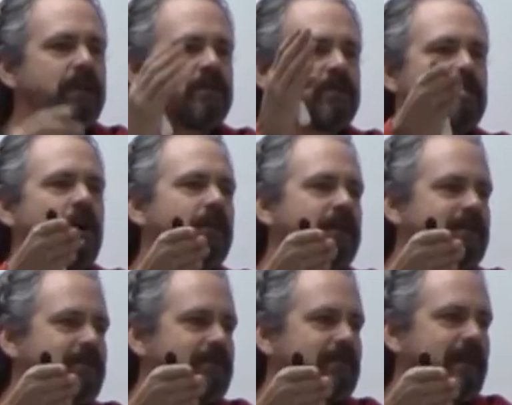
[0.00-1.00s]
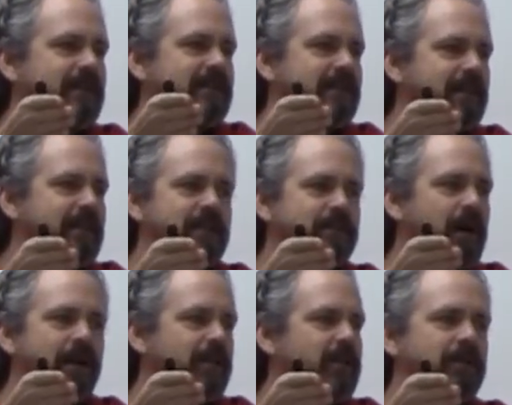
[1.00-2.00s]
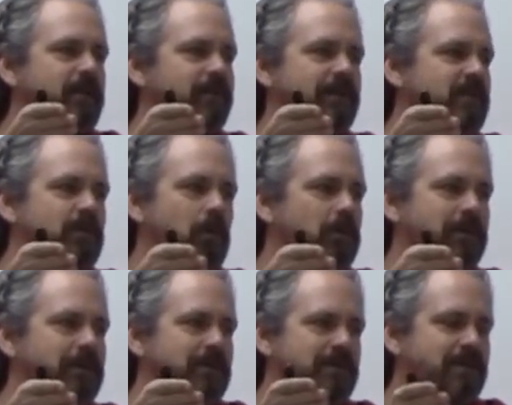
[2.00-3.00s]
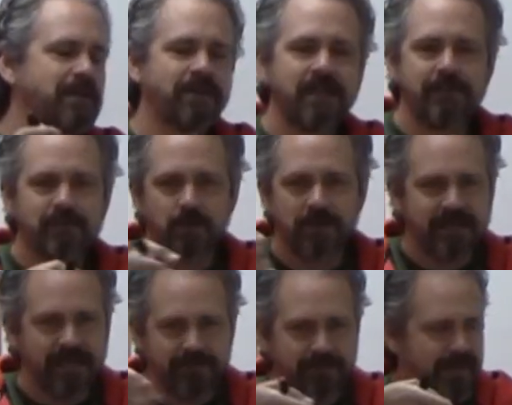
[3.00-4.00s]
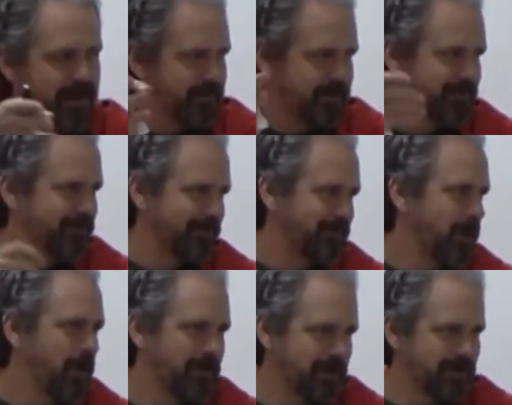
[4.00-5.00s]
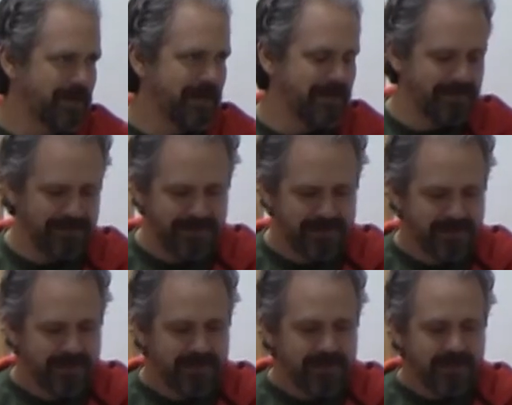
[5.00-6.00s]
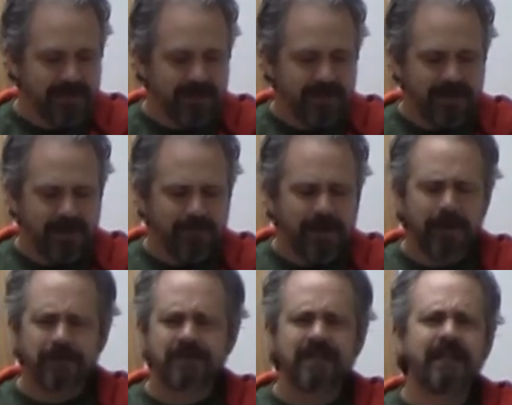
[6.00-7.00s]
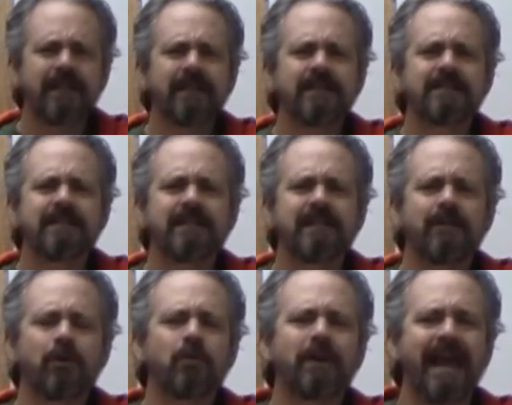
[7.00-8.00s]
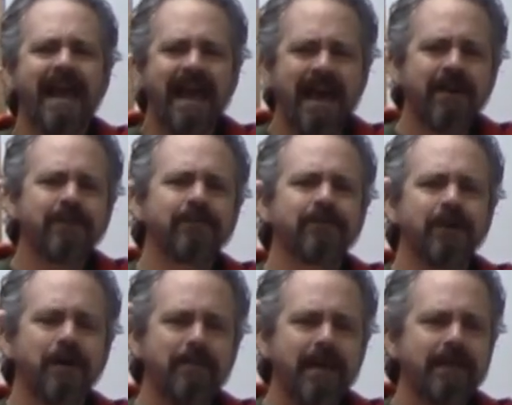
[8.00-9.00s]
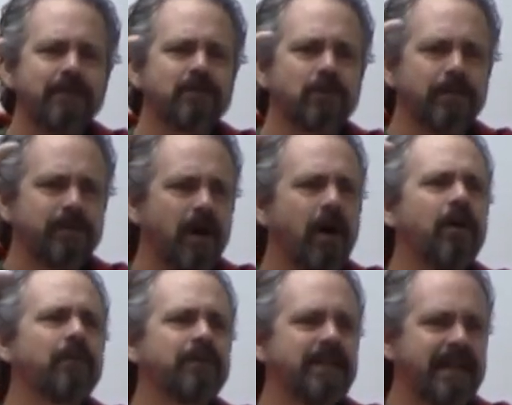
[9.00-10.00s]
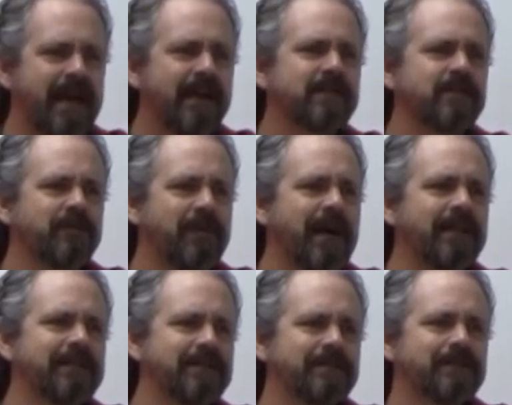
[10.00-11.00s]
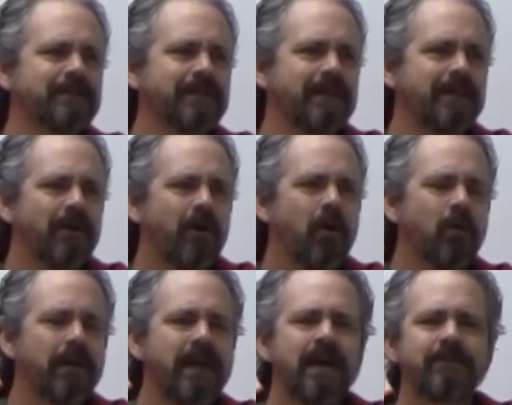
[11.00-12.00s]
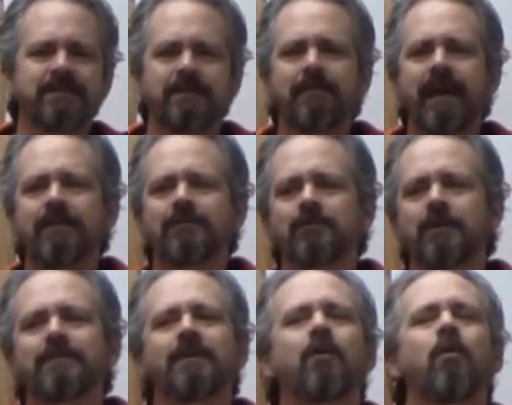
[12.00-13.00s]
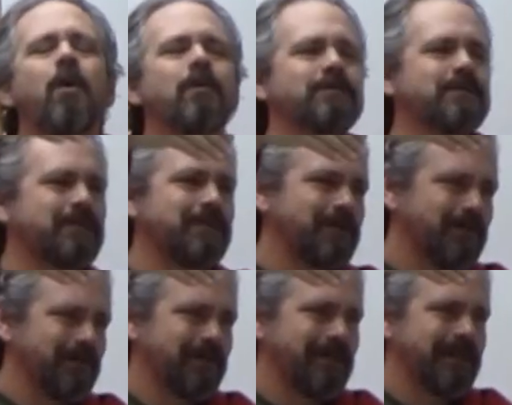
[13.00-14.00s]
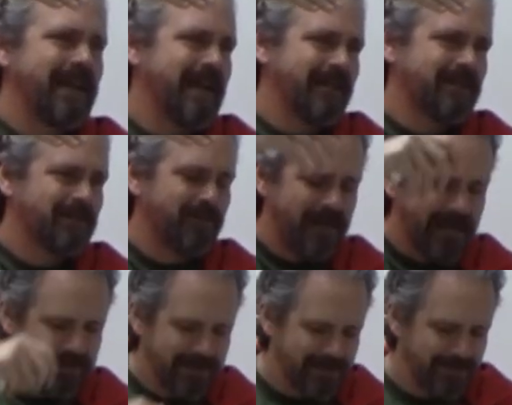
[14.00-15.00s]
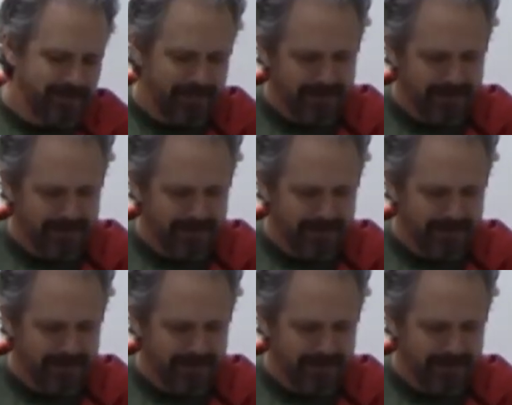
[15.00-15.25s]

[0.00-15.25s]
went and saw it and said his body couldn't have been stolen because the thieves would not have left all this behind. Uh, my understanding is that they don't have a manuscript of the Acts of Pilate. All we have is a manuscript that quotes the Acts of Pilate.